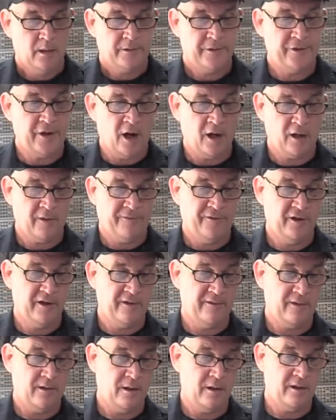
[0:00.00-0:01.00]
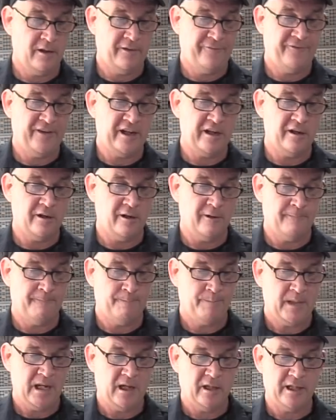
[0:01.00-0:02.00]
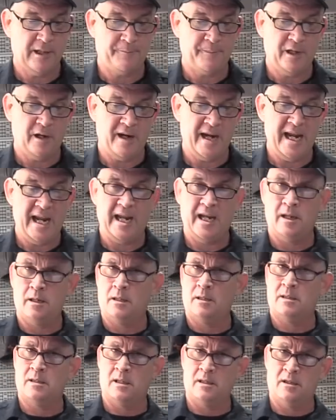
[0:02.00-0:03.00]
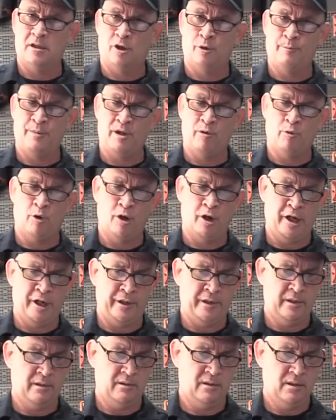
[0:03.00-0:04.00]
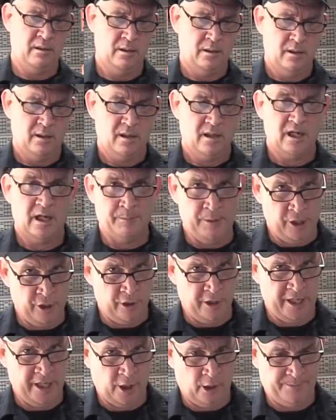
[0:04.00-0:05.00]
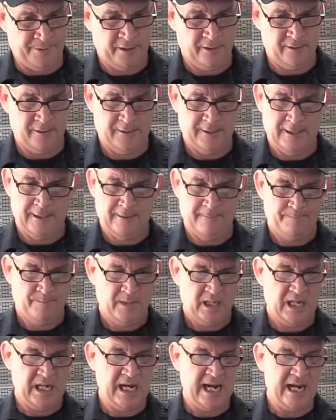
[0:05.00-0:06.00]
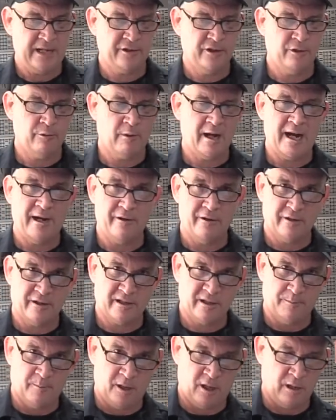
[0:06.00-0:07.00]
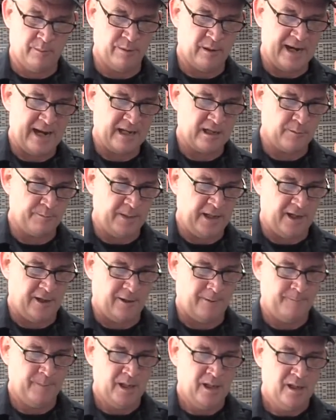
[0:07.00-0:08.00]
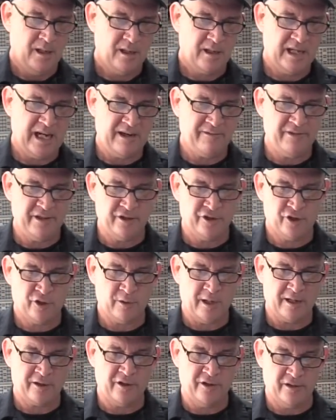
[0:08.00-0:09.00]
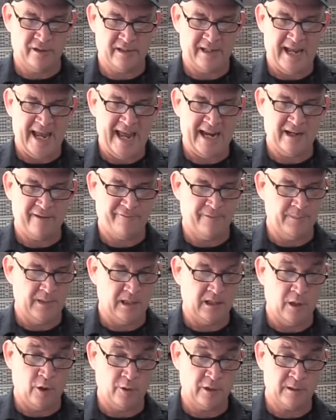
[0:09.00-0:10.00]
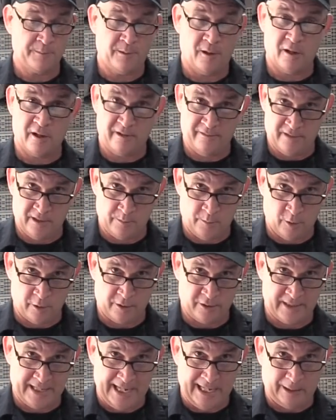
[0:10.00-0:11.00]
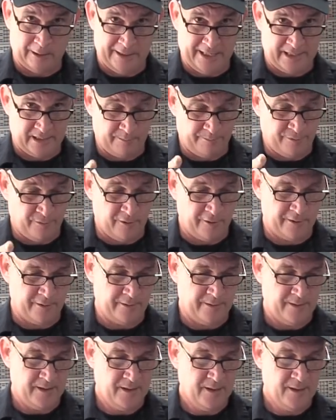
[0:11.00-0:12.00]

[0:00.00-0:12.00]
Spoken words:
The dark hooded figure held up their hand and said, "Don't be worried, I'm here to help." He handed the rider a small brass bell, gave the instructions to hang it from the lowest part of his motorcycle. That's important.